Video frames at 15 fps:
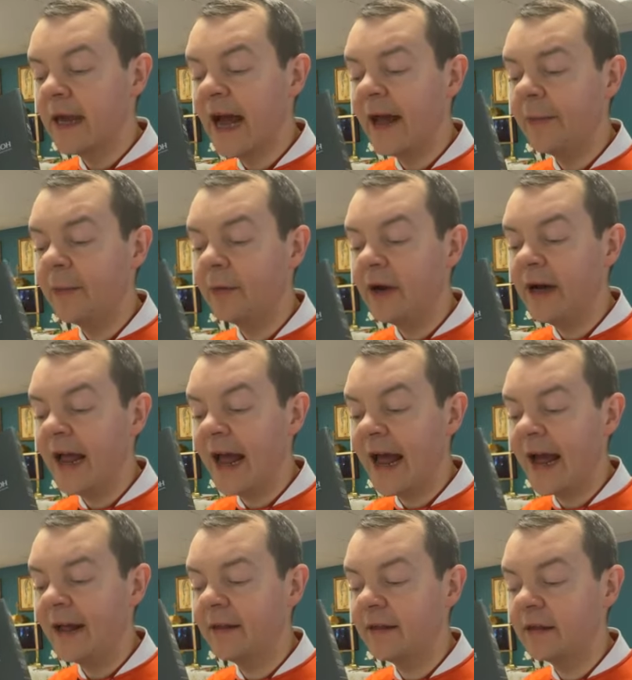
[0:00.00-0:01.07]
Catherine
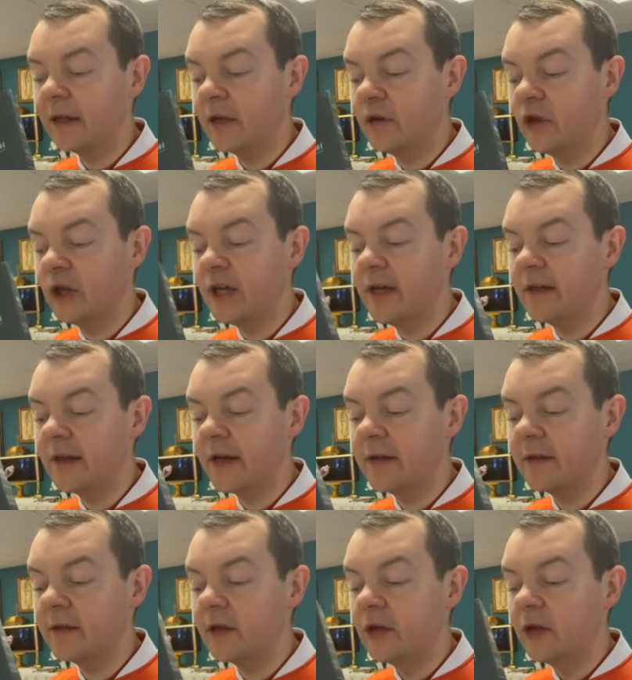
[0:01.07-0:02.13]
asked
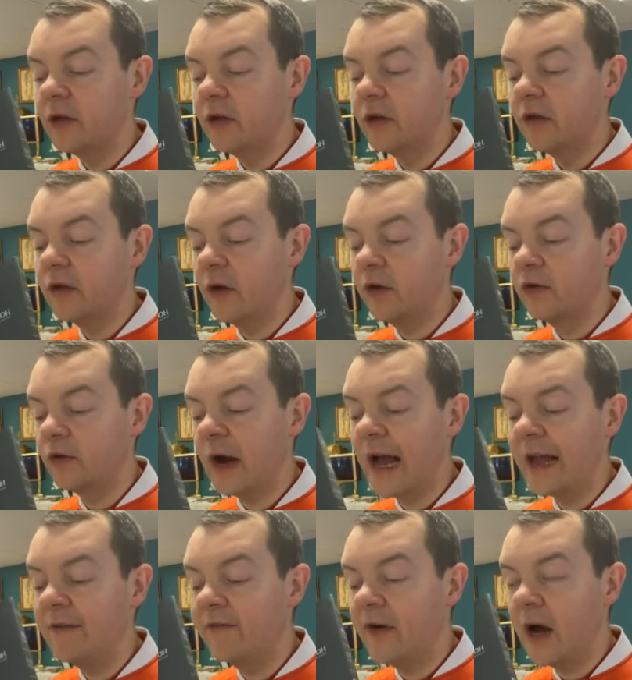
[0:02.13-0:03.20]
Jesus to
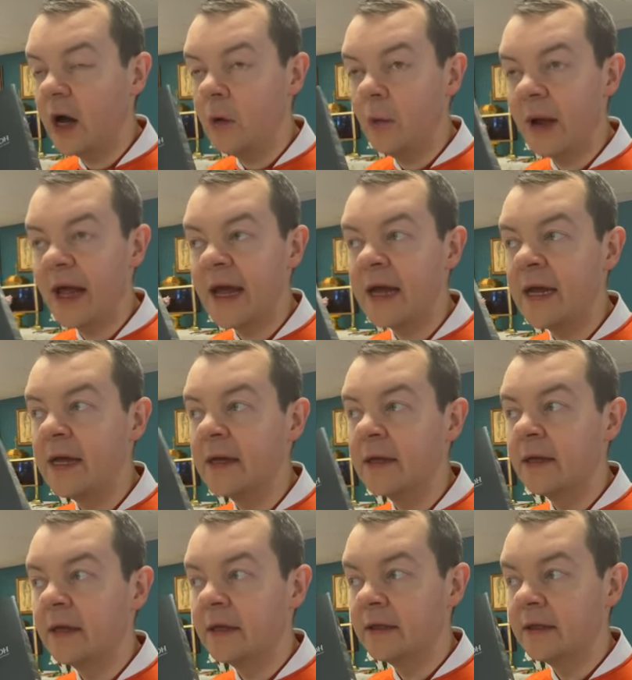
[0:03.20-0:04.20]
drive away